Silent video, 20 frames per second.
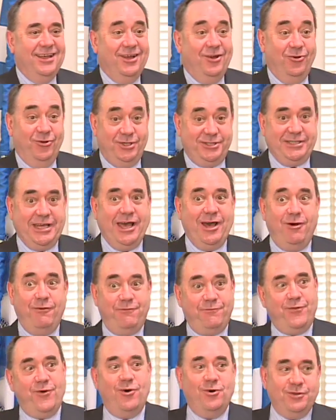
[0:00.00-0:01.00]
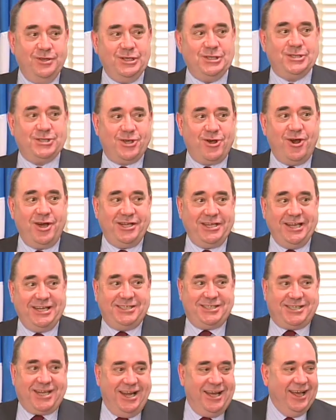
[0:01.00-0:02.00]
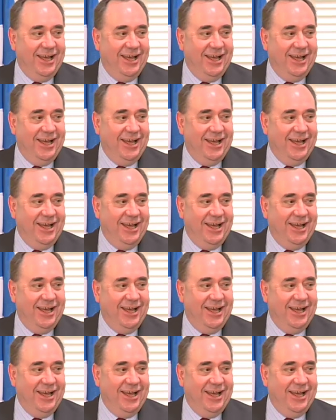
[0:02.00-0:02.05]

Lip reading: who tell folk they're Scottish,